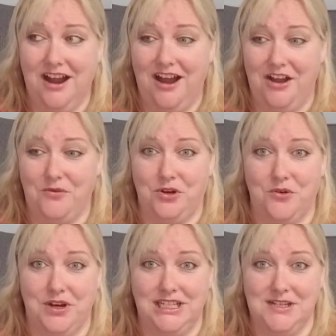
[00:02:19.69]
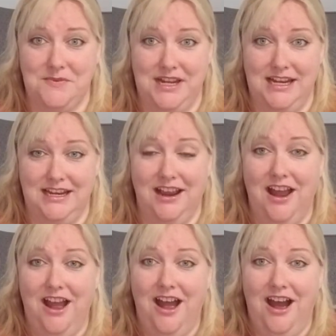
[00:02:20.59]
Uh, we're going to be
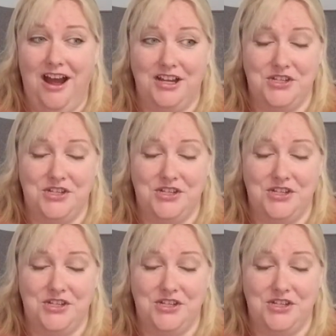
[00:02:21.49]
uh,